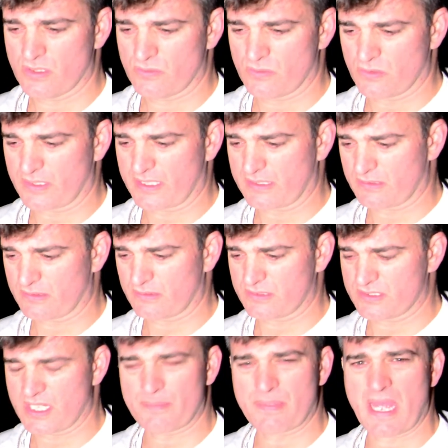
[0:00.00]
we'll
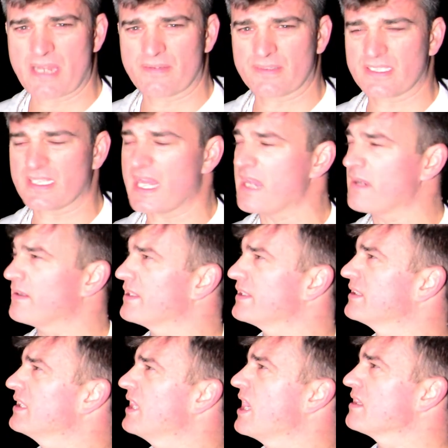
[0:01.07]
jump out of it now
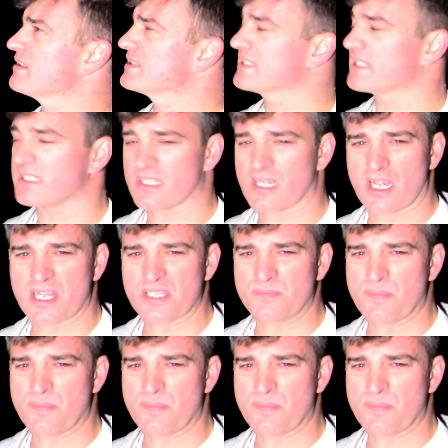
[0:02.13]
and I'll see you guys